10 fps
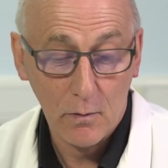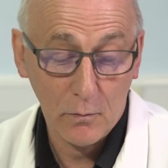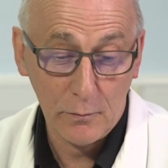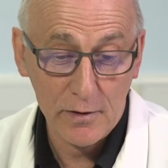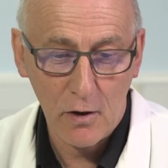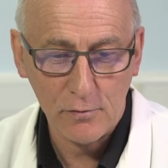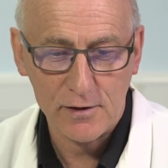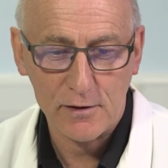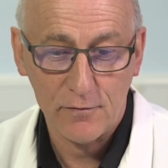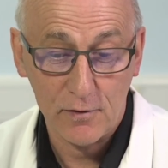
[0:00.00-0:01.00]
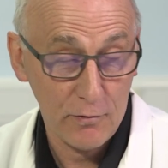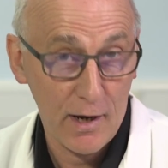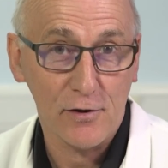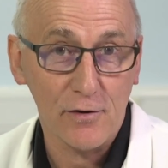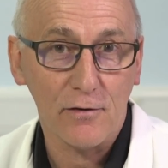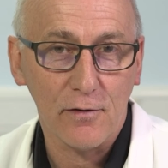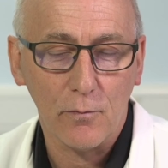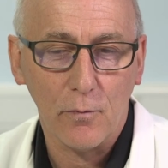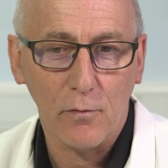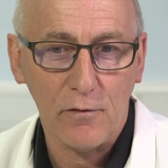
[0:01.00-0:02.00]
We noticed for the reagents
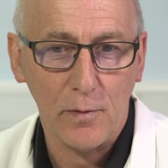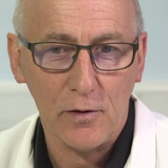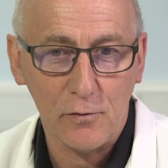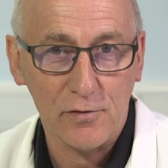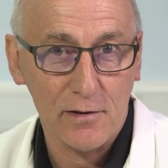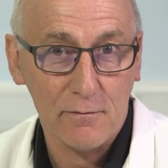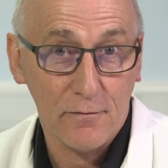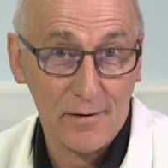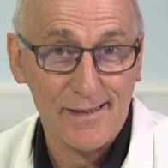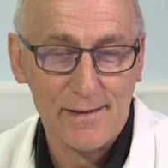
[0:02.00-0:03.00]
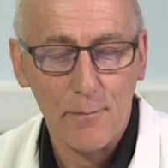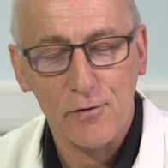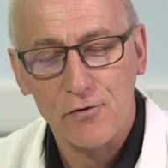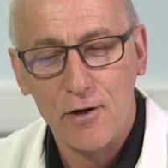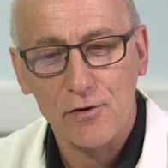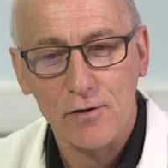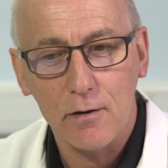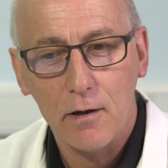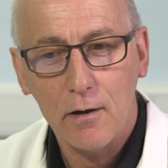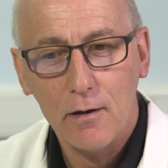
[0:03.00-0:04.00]
that we've been using for this
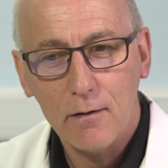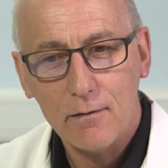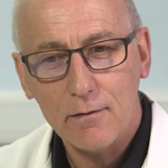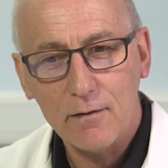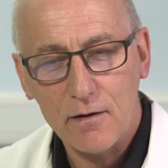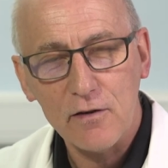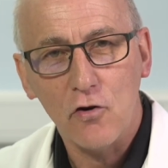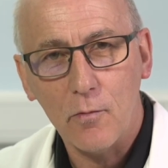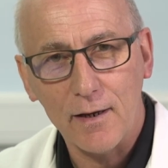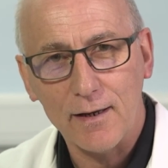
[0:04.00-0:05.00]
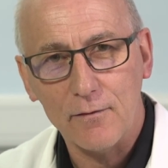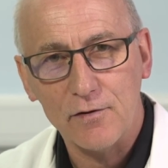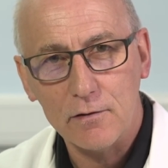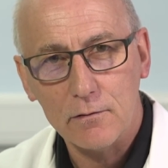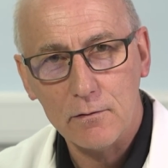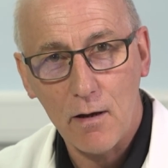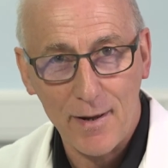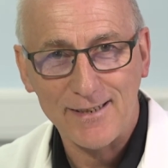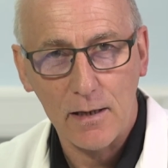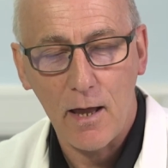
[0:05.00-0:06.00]
demonstration, this normally gives a
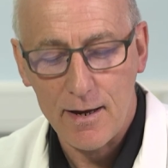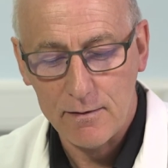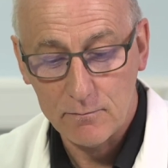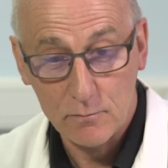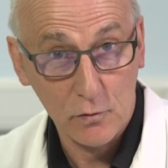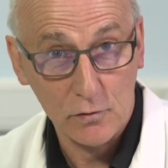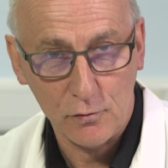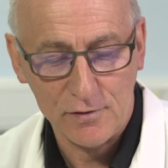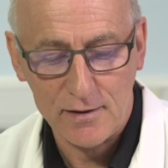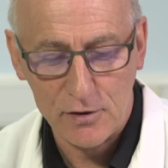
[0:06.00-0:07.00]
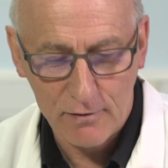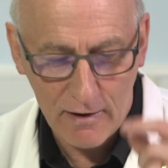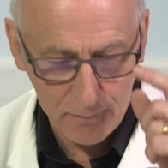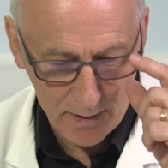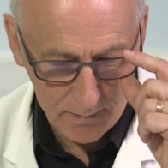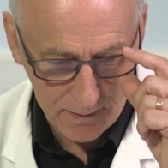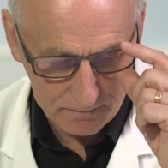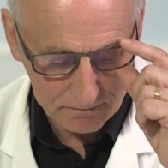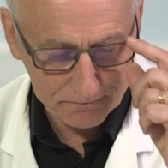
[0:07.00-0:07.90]
better line using this graph paper.